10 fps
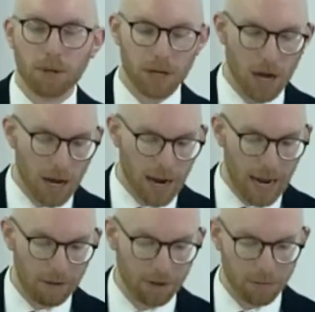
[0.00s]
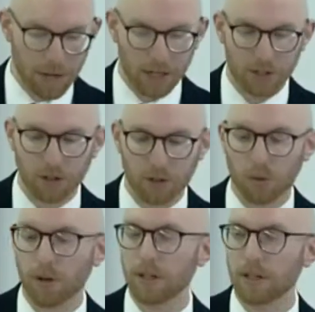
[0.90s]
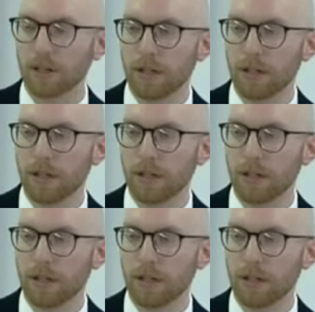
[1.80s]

but not have him as their Lord?